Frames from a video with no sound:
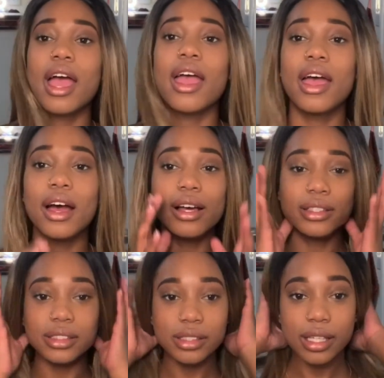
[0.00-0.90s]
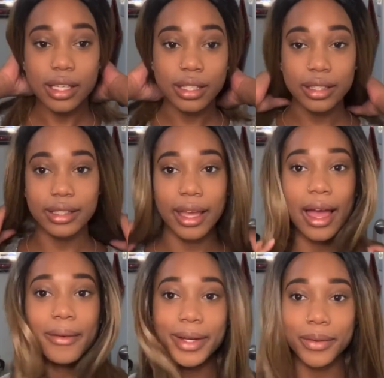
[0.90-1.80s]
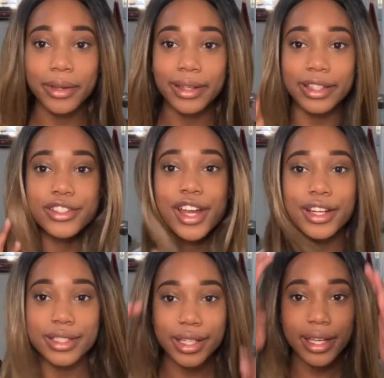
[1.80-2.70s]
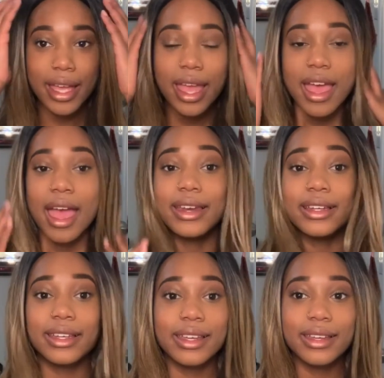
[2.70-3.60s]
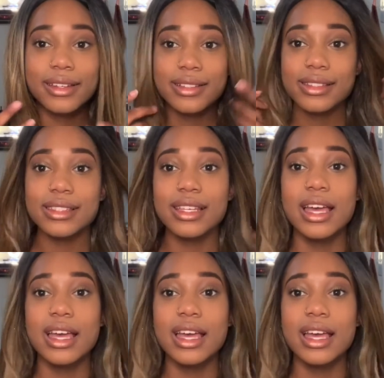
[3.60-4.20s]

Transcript: And, yeah, I want to quickly charge it. And it can't.